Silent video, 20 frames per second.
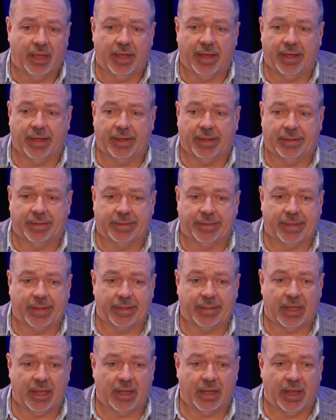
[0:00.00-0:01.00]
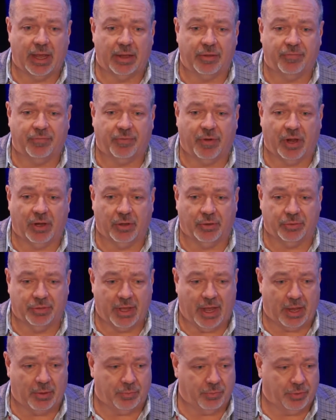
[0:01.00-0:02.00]
Uh, and then I followed
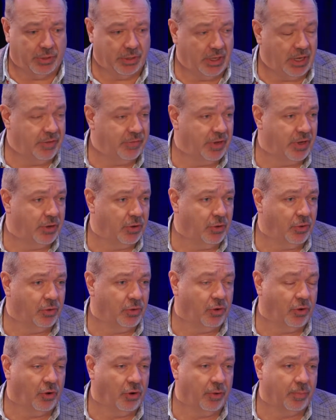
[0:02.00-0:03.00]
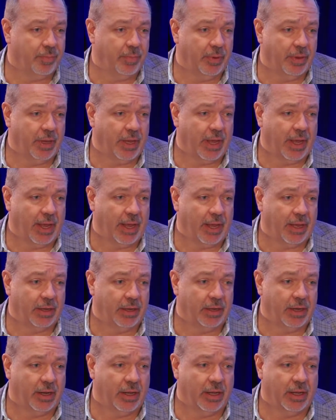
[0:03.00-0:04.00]
that with leaving Goldcorp
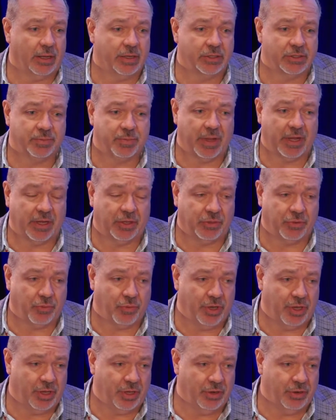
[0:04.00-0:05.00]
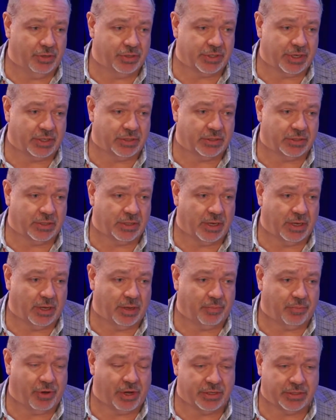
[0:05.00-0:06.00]
and uh, spending three years as
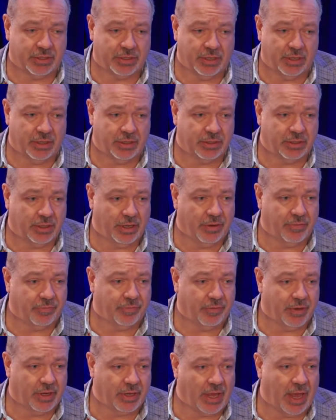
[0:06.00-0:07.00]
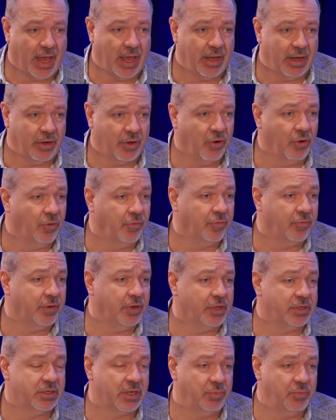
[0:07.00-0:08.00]
uh, president of uh, Guyana
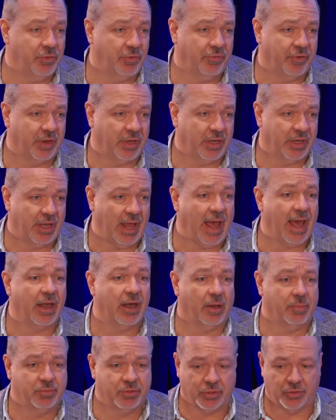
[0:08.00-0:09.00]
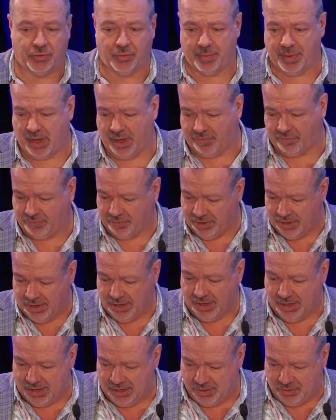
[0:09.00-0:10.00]
Goldfields and moving that up. So you may have
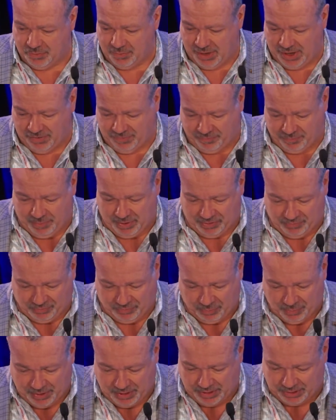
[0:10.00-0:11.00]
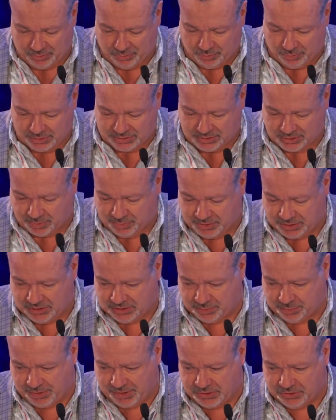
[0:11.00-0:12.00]
you may have been familiar with some of
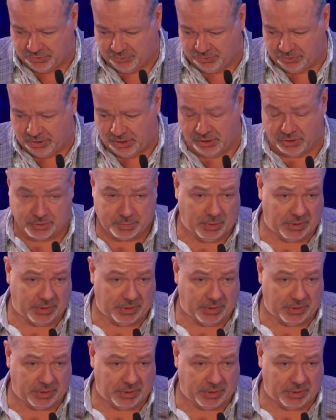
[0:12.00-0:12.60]
these plays over the years,